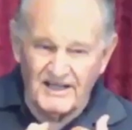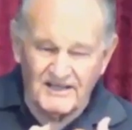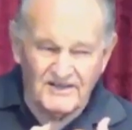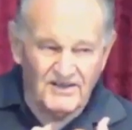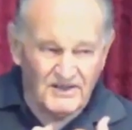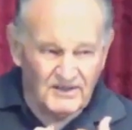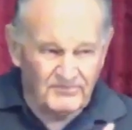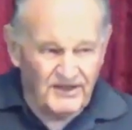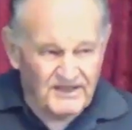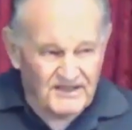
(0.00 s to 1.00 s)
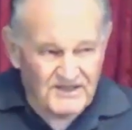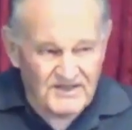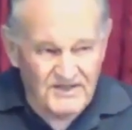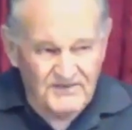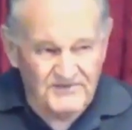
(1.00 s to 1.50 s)
God will bring to the
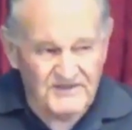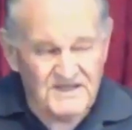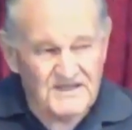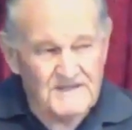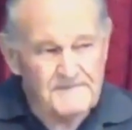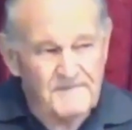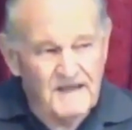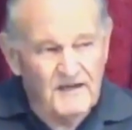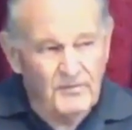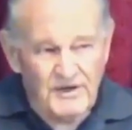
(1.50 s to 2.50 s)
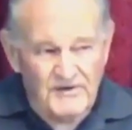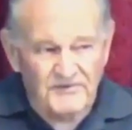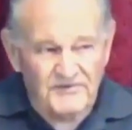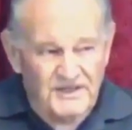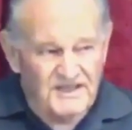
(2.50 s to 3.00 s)
surface whatever
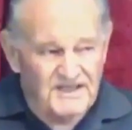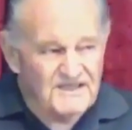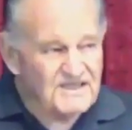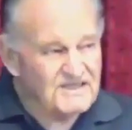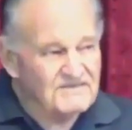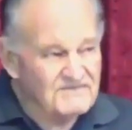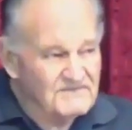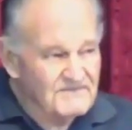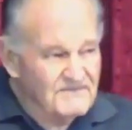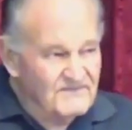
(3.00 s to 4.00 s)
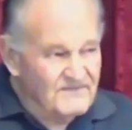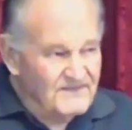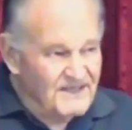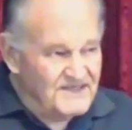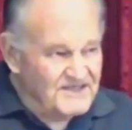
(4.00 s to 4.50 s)
it is
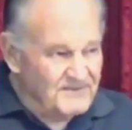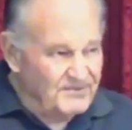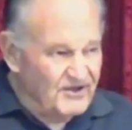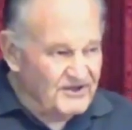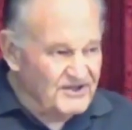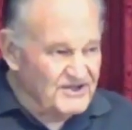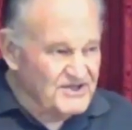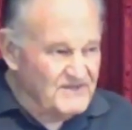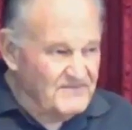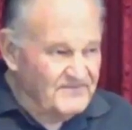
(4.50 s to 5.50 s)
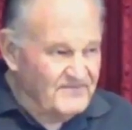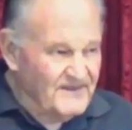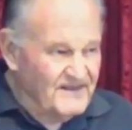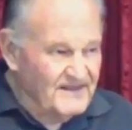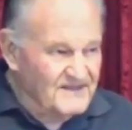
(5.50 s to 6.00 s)
that's the blockage,
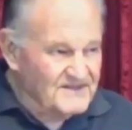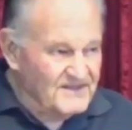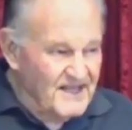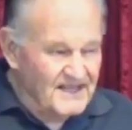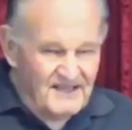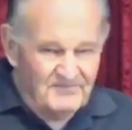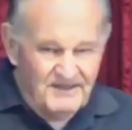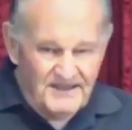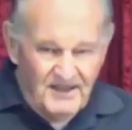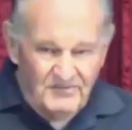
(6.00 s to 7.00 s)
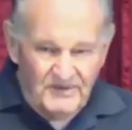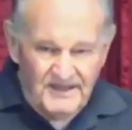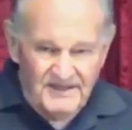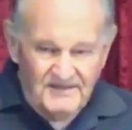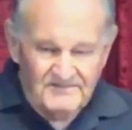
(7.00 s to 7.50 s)
so that can be dealt with.
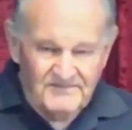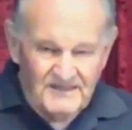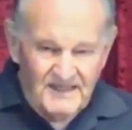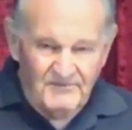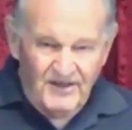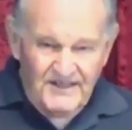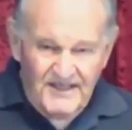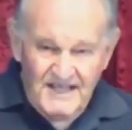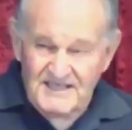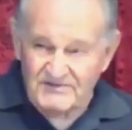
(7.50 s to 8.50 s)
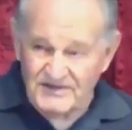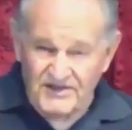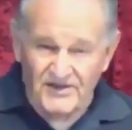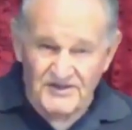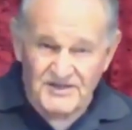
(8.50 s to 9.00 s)
In my case, it was a
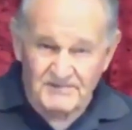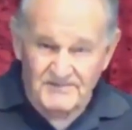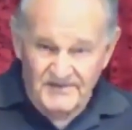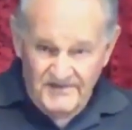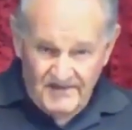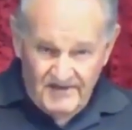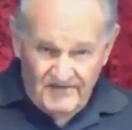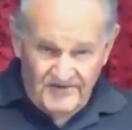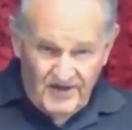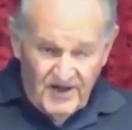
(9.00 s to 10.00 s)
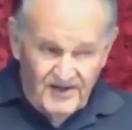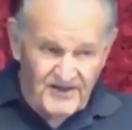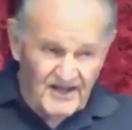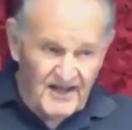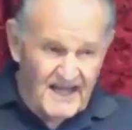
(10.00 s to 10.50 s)
concept of God that
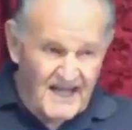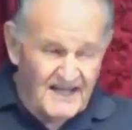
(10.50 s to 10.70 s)
I had,